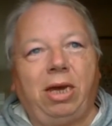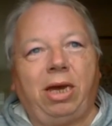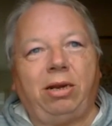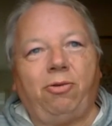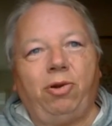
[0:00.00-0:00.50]

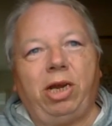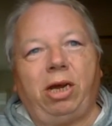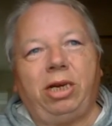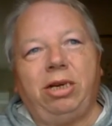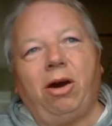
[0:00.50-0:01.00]
And
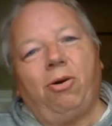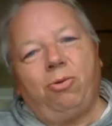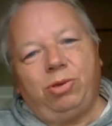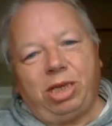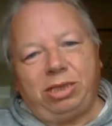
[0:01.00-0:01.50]
I
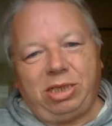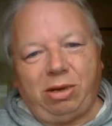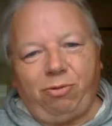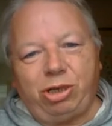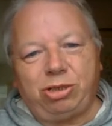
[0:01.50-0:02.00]
know that the
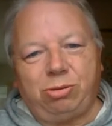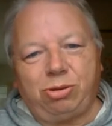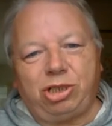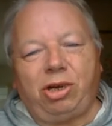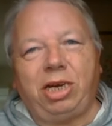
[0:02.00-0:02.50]

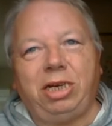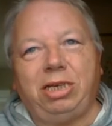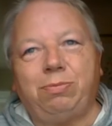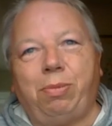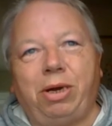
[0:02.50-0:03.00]
original
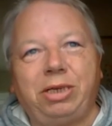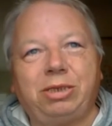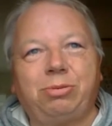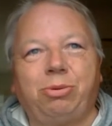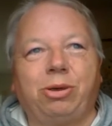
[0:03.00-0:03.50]
Chinese
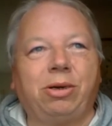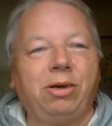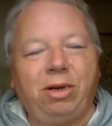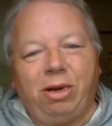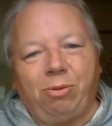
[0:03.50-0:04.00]
bikes
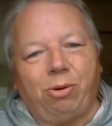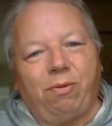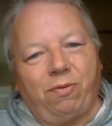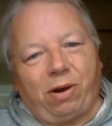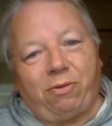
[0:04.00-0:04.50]

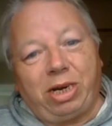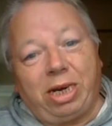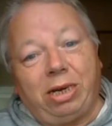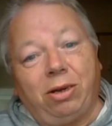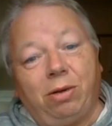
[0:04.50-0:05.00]
weren't very
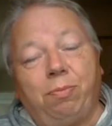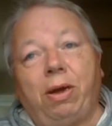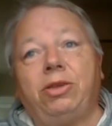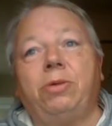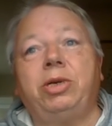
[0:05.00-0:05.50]
good,
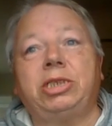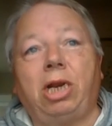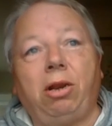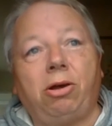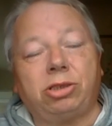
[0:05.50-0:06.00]
but there is a
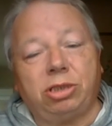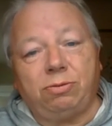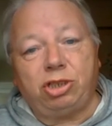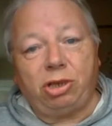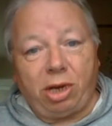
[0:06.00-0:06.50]
lot
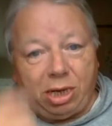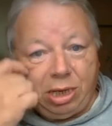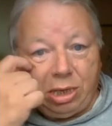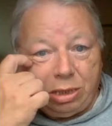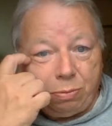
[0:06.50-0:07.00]
of
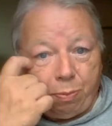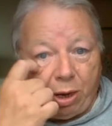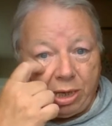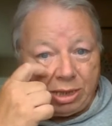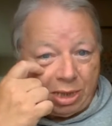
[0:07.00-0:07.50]
Chinese
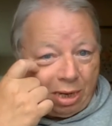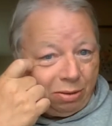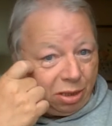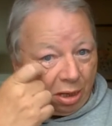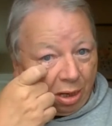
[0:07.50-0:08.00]
bikes
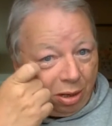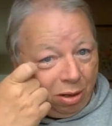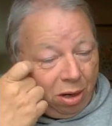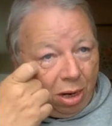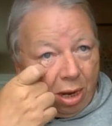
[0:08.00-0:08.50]
out there,
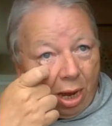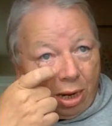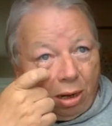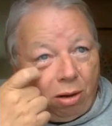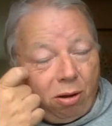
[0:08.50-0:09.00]
and we